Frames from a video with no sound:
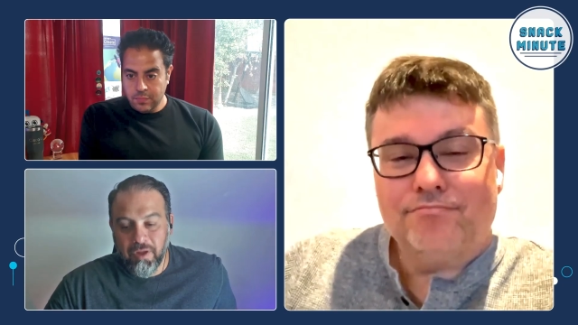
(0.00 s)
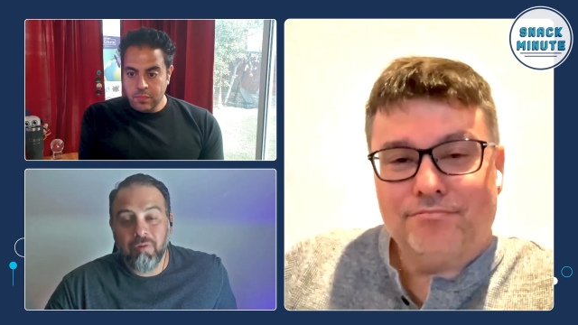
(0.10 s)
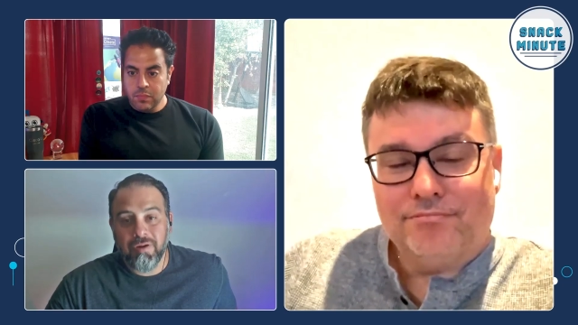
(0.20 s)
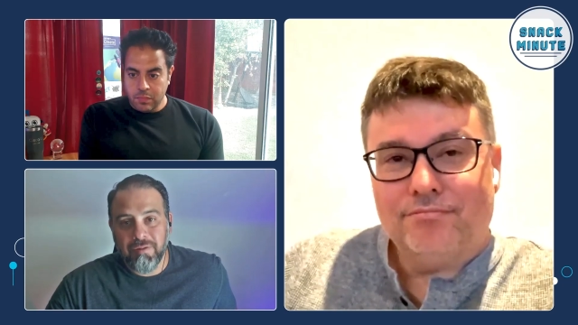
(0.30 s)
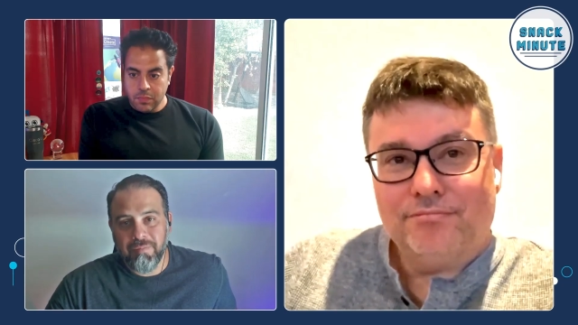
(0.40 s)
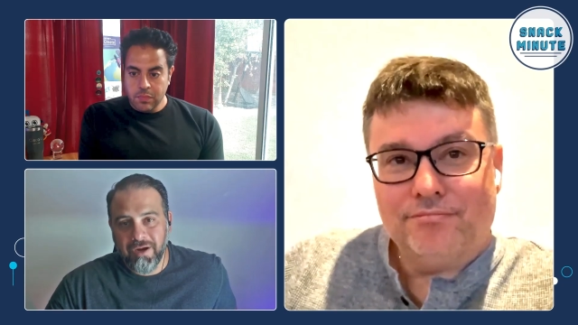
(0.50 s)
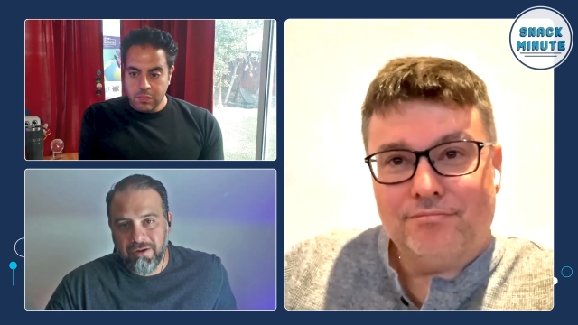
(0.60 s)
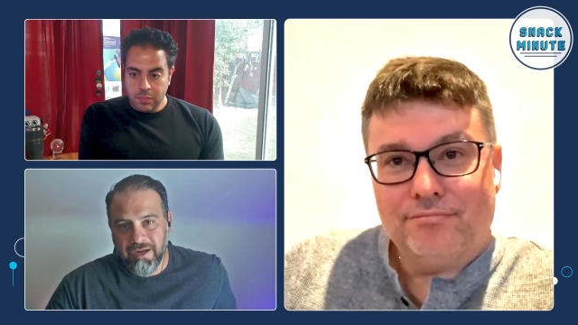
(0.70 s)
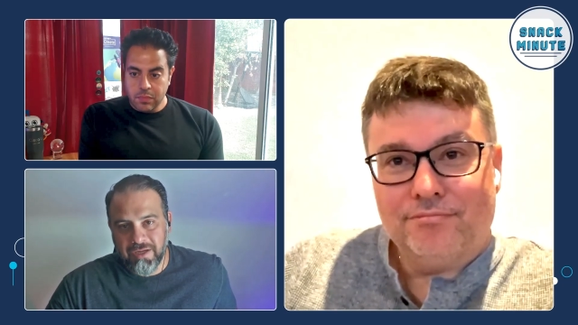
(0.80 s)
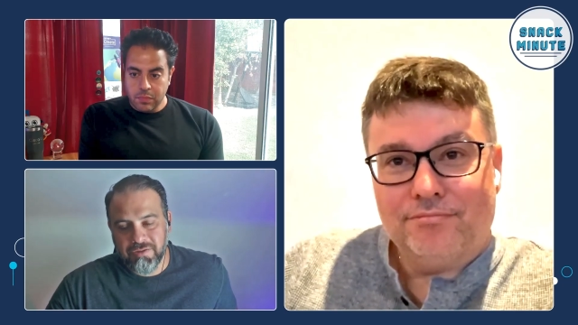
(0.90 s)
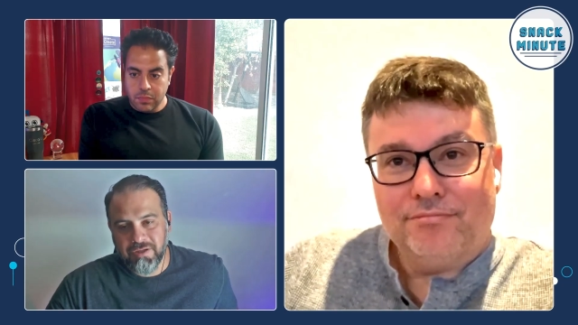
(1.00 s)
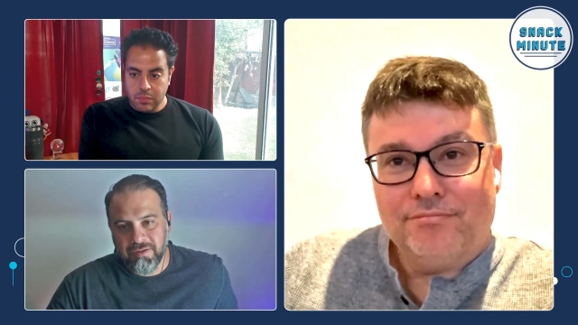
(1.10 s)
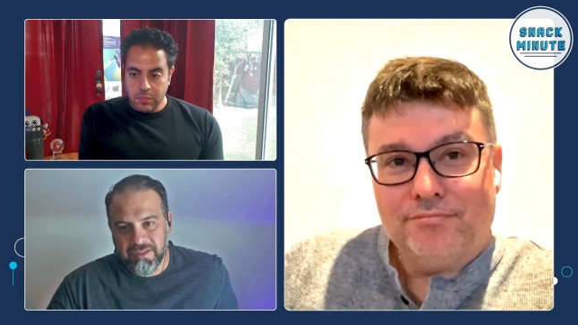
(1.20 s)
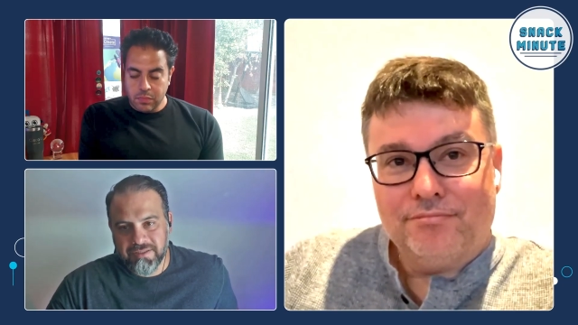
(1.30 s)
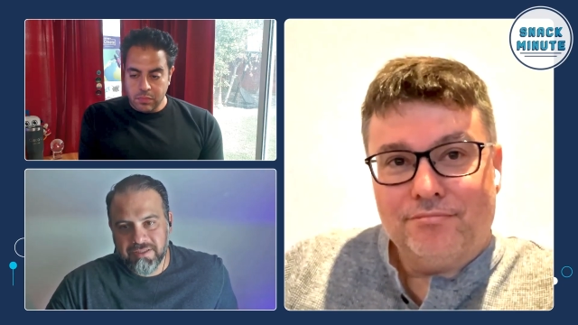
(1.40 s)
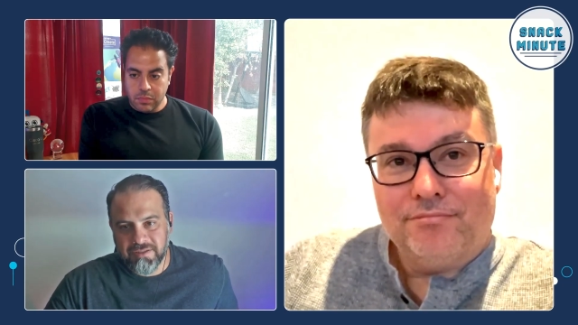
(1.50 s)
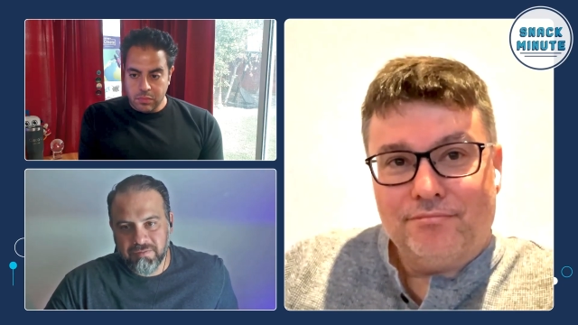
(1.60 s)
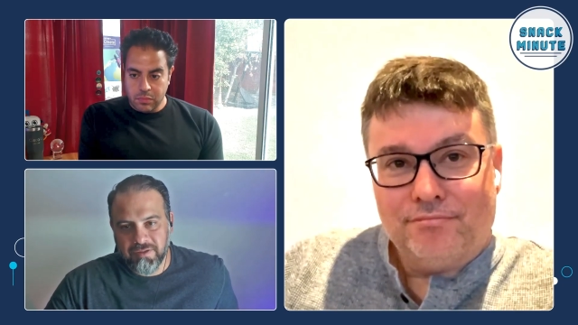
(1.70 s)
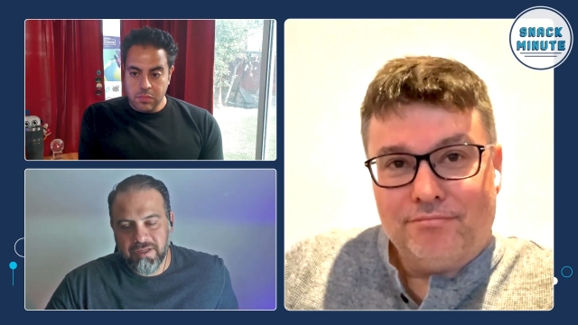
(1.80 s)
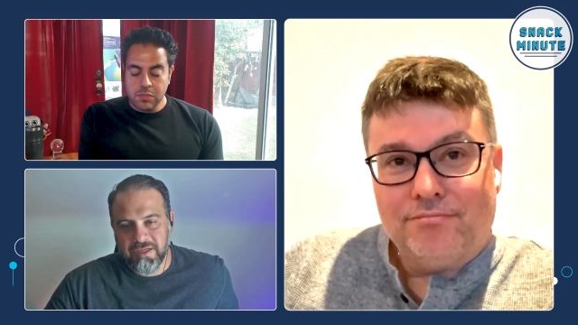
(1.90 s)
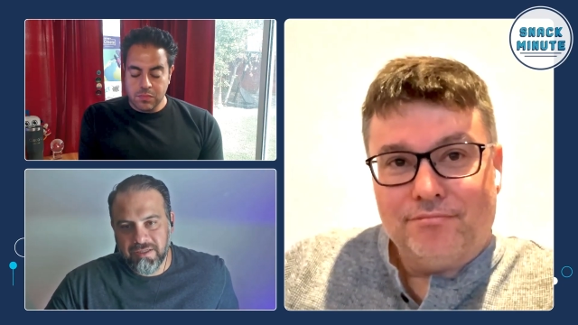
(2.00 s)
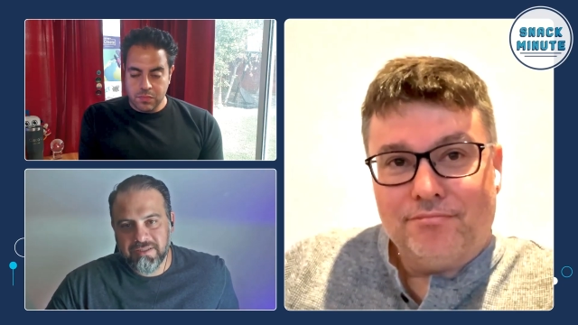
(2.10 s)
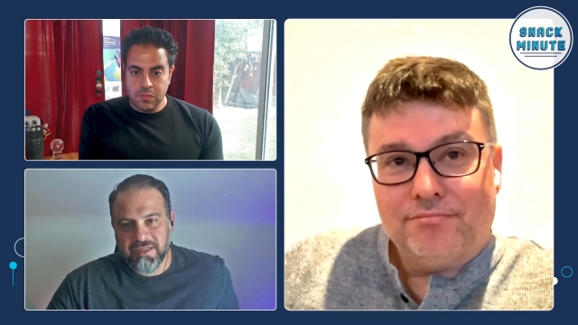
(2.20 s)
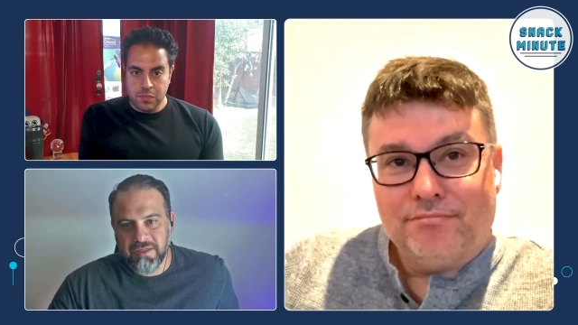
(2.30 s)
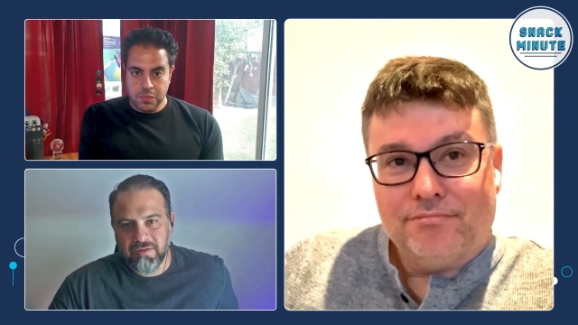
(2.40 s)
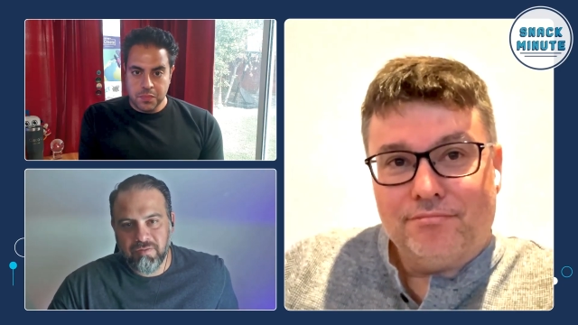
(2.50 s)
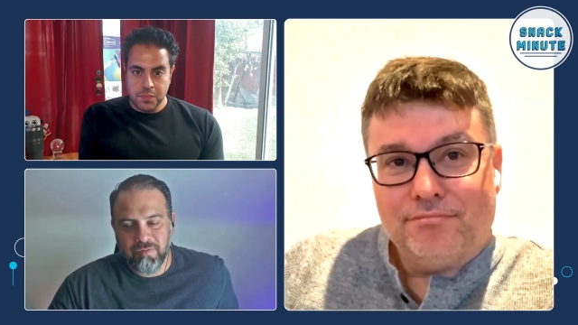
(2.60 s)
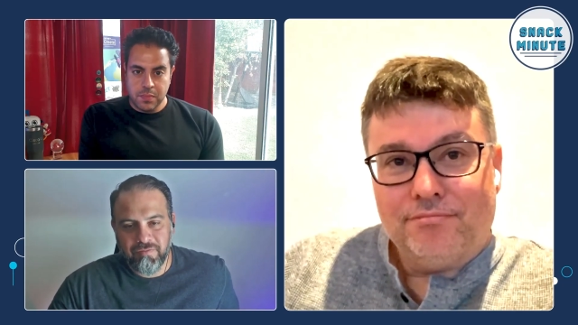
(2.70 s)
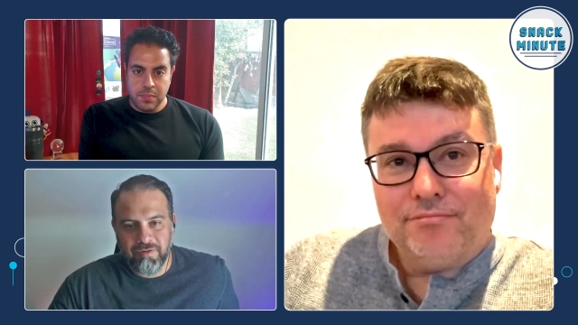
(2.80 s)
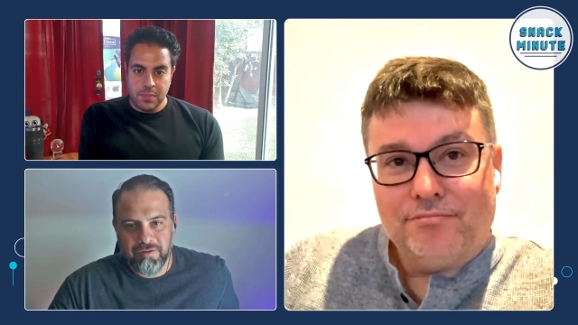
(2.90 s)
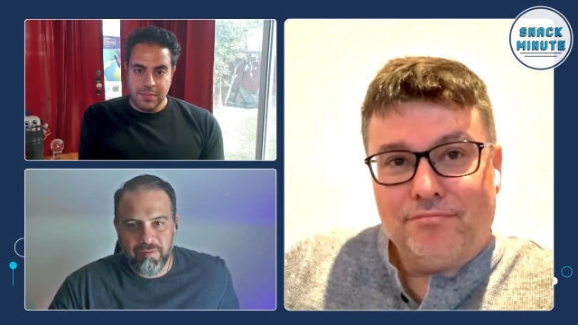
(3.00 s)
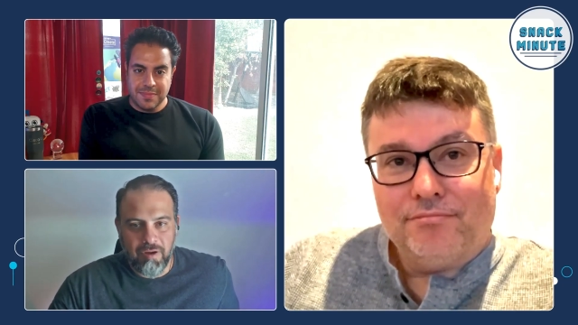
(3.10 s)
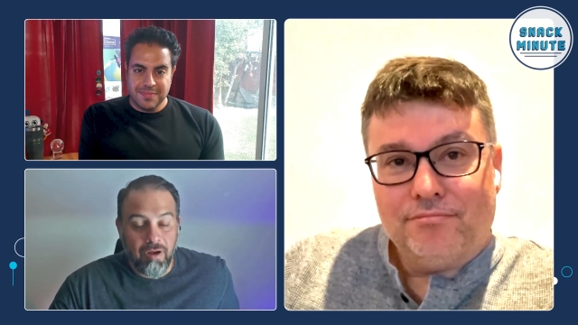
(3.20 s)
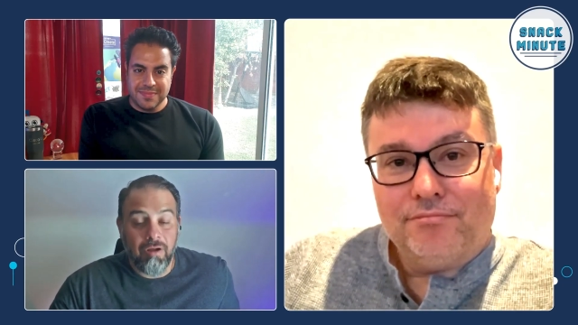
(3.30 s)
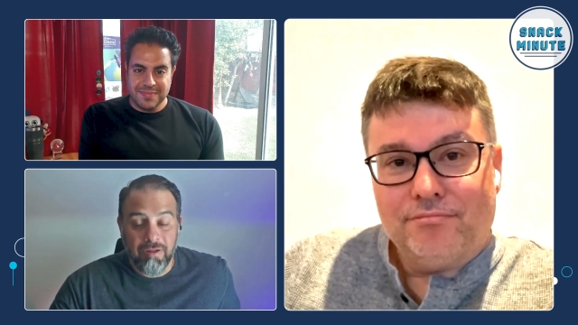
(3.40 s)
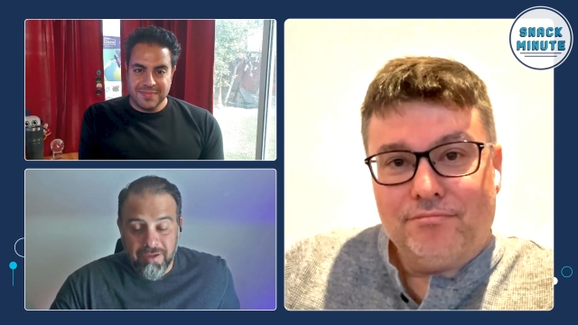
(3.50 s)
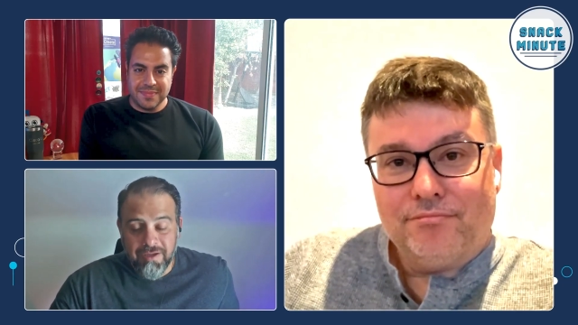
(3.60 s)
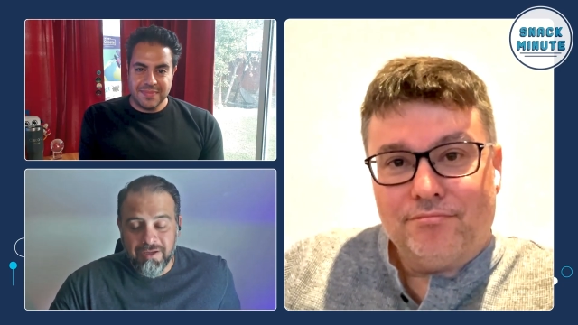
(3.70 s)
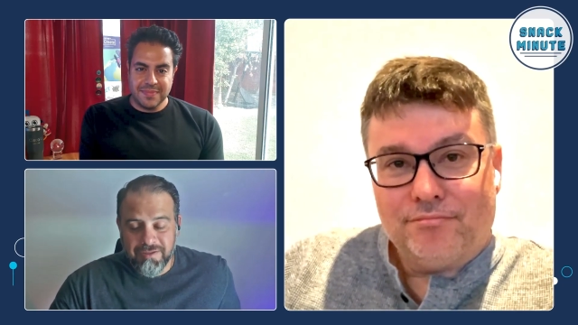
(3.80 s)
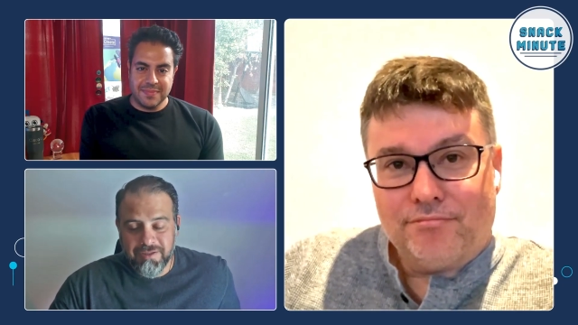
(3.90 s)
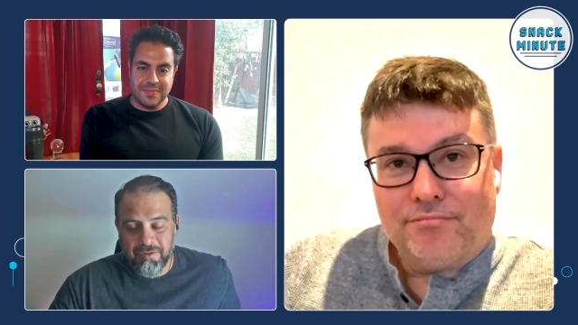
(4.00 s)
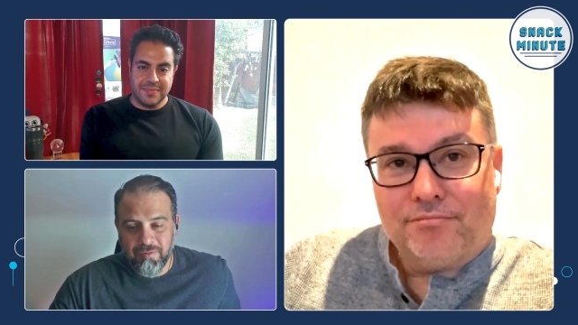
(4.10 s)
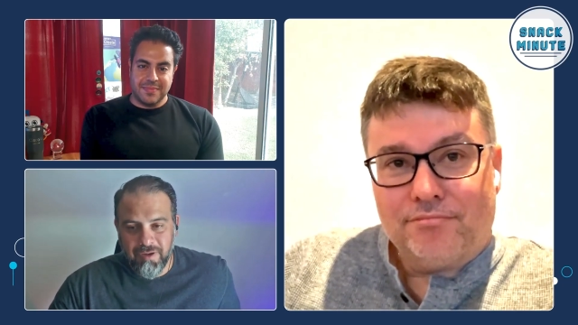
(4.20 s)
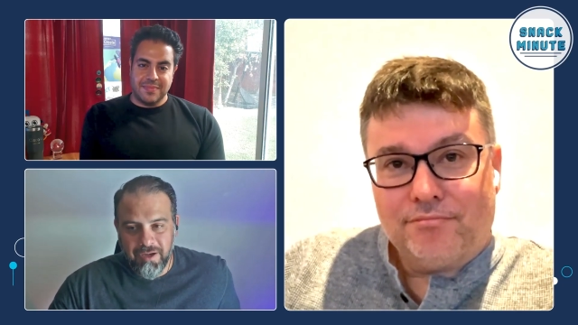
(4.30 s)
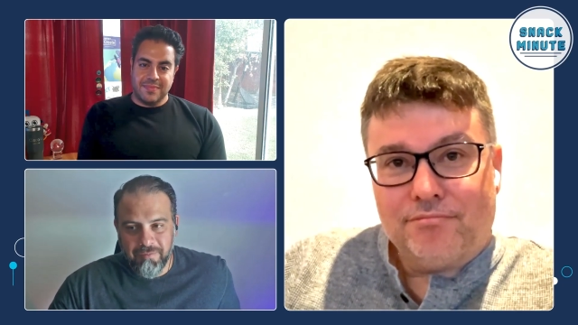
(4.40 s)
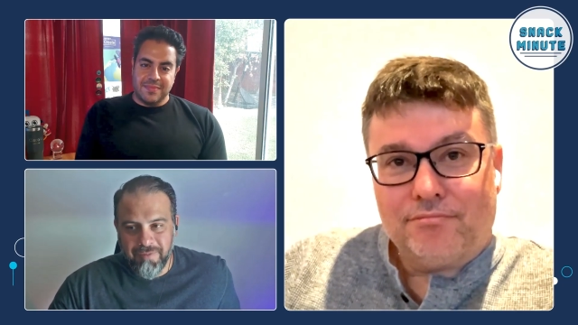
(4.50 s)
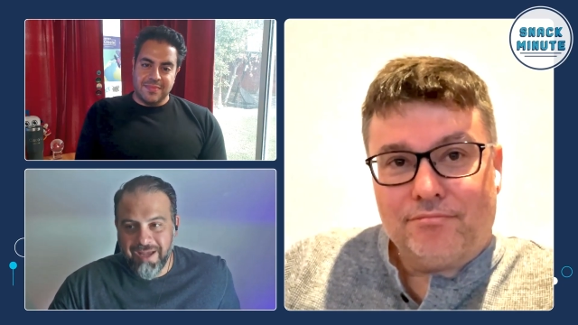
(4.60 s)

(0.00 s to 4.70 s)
Speaker 1: lowering the barrier to entry on this and is really an exciting tool for you all. So um,